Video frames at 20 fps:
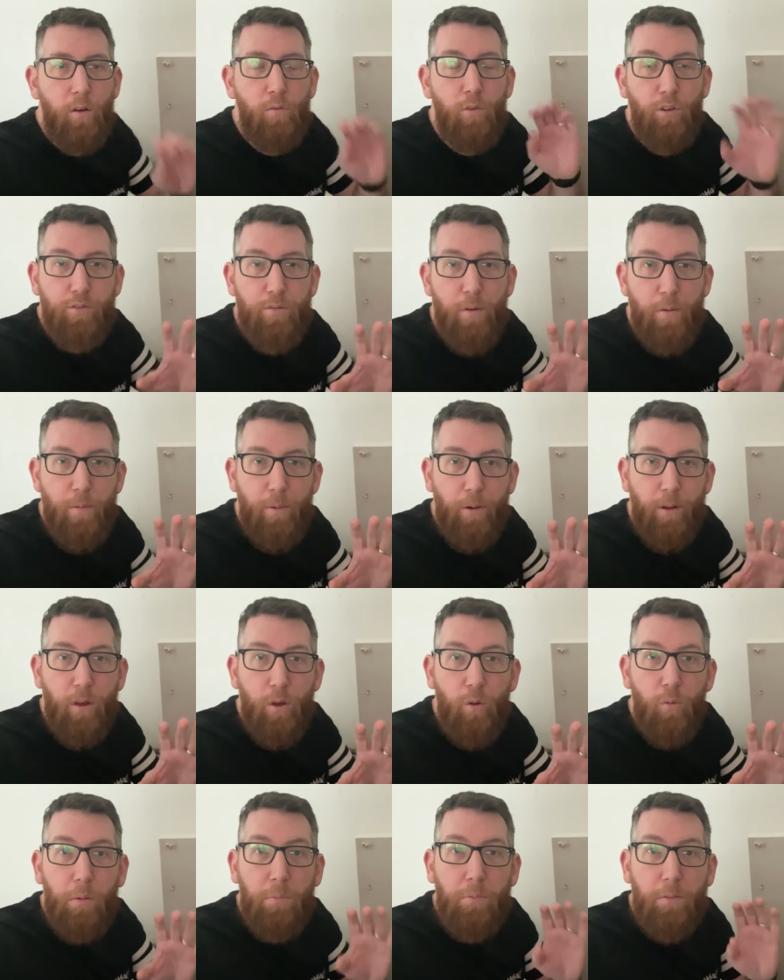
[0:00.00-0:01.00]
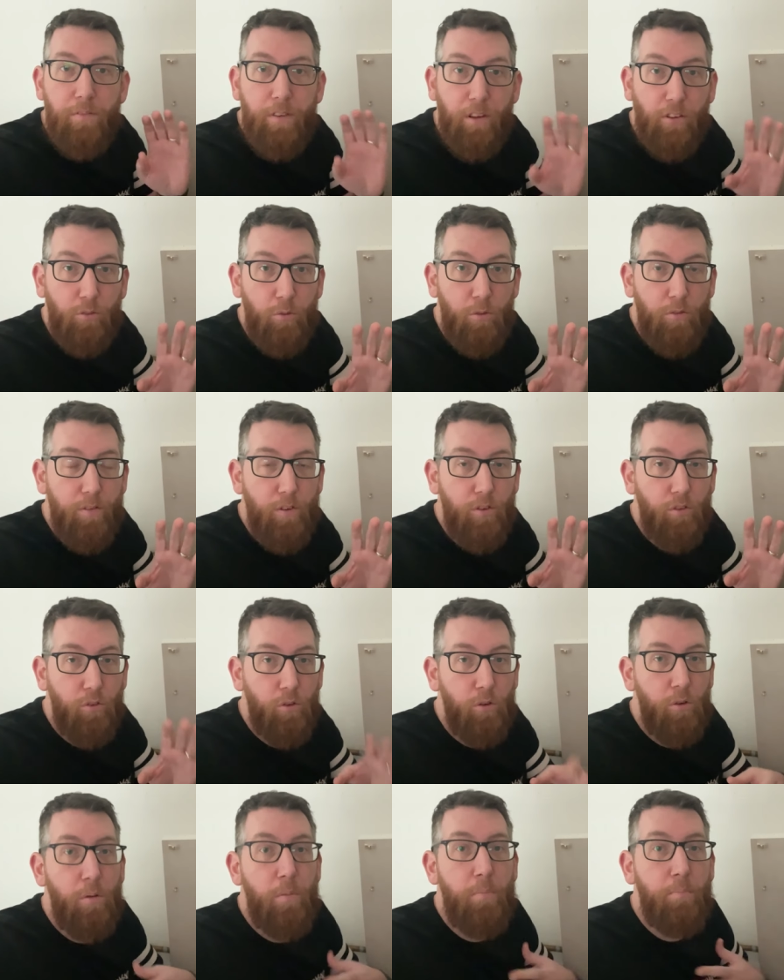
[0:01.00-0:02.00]
What's up everybody, welcome to Fix It With
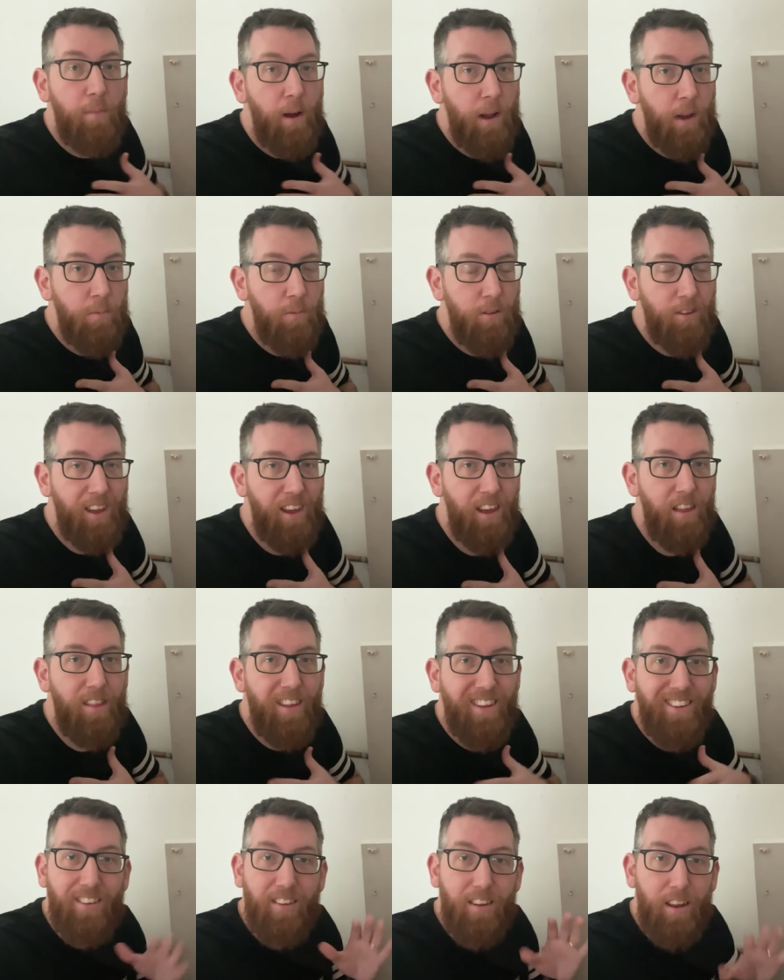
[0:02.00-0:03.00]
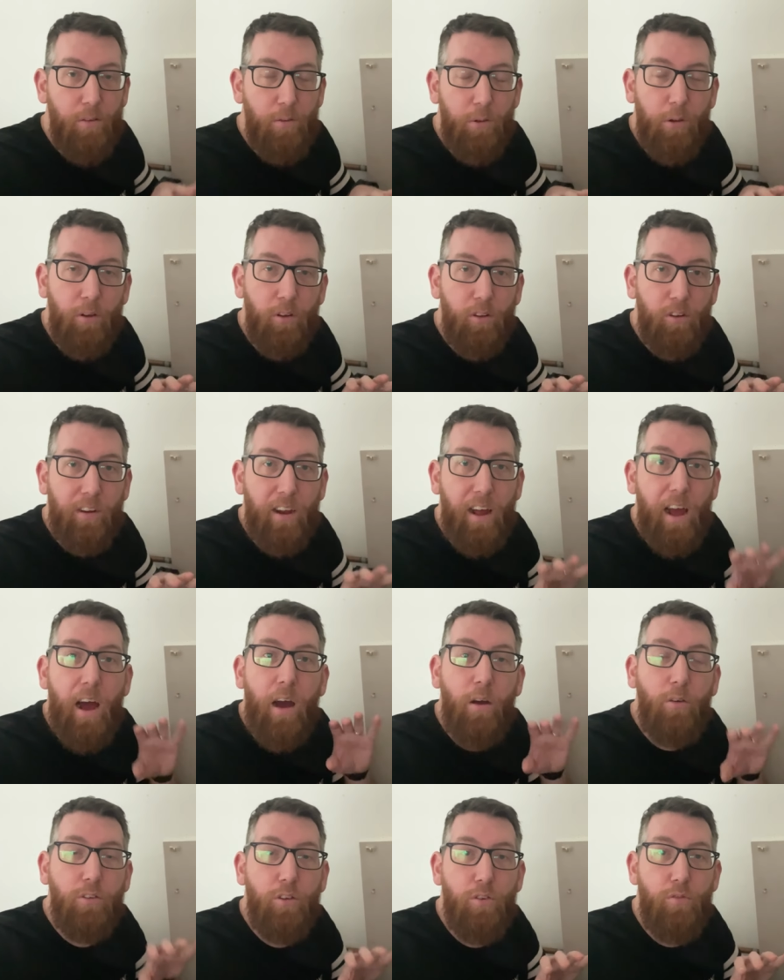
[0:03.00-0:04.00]
Fusco. My name is Keith and today we're going to be looking
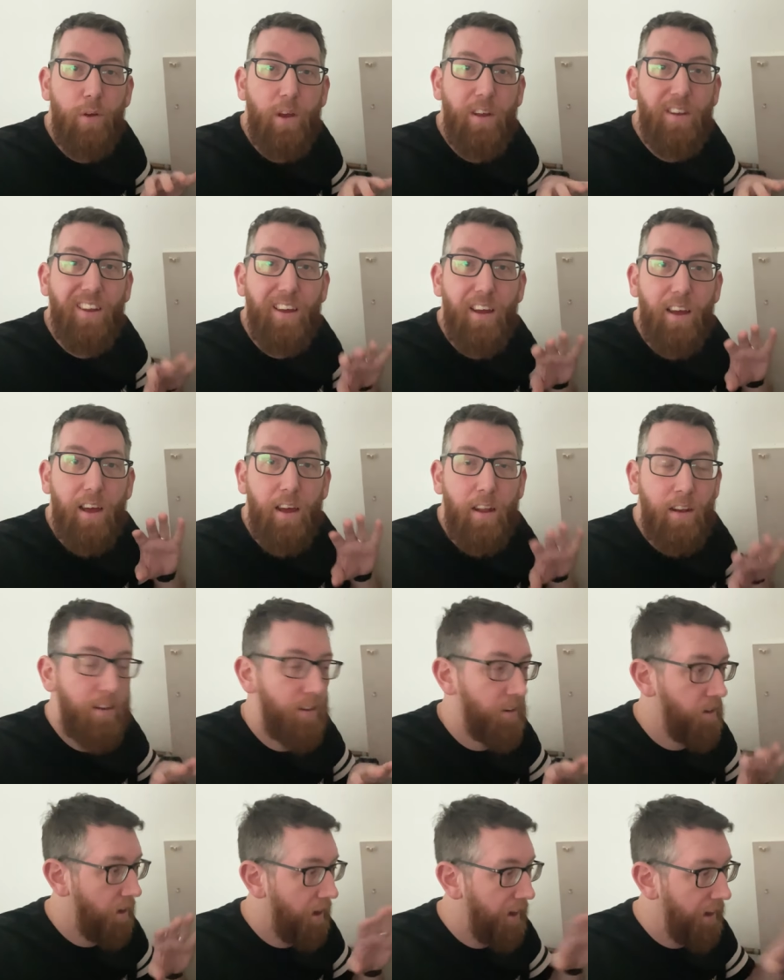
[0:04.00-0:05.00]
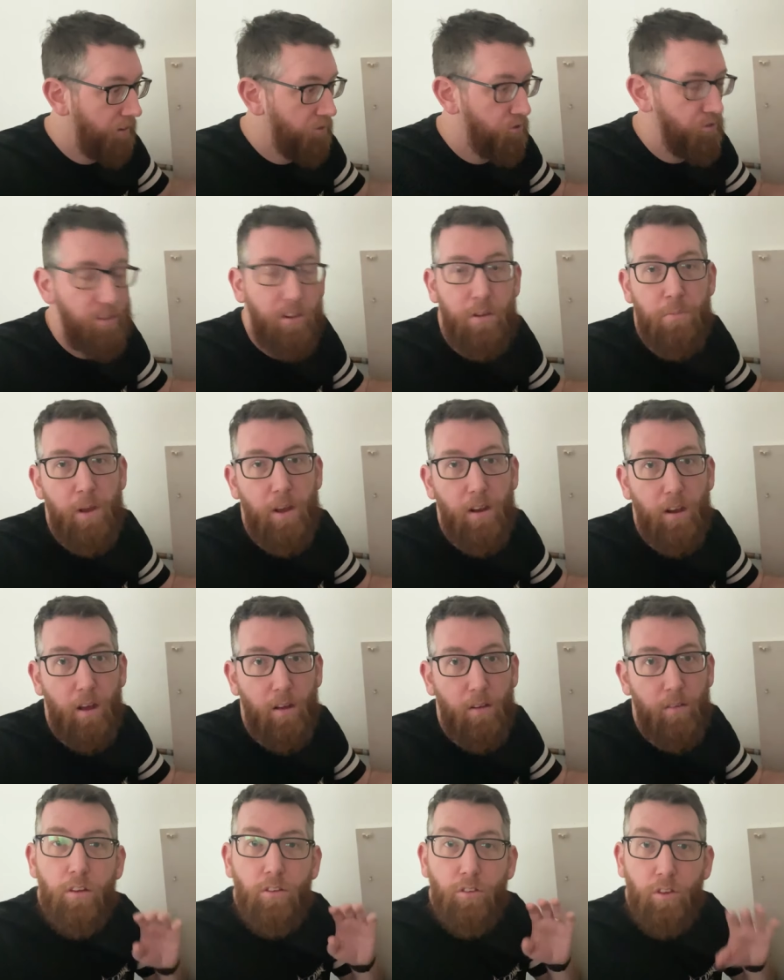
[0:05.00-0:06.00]
at how to read an electricity
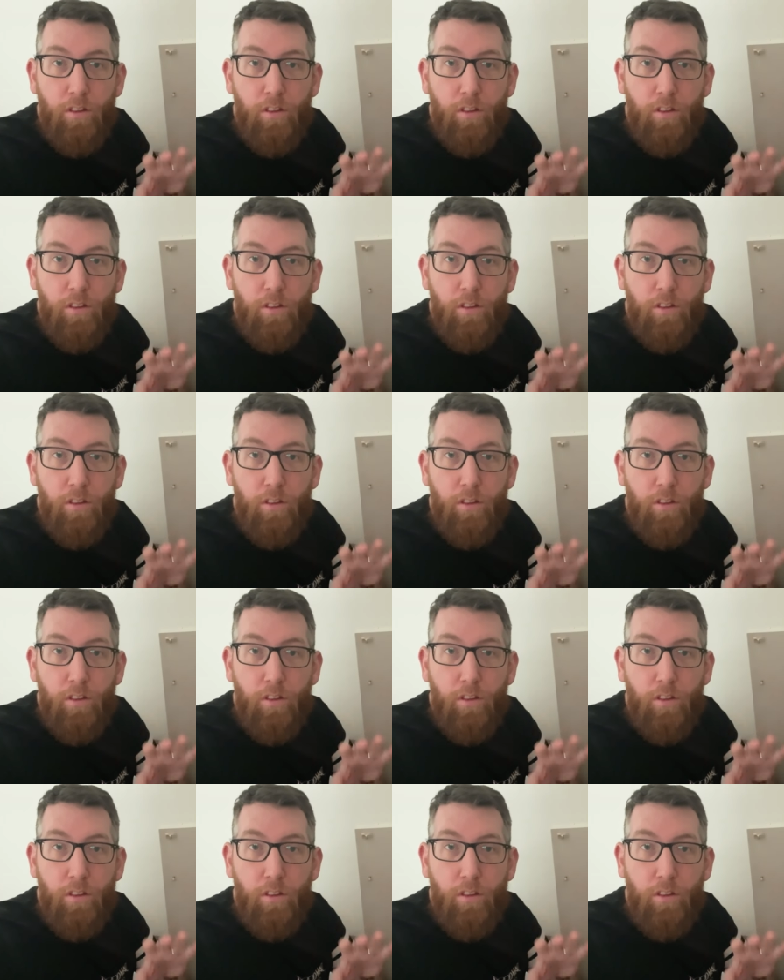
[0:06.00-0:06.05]
meter.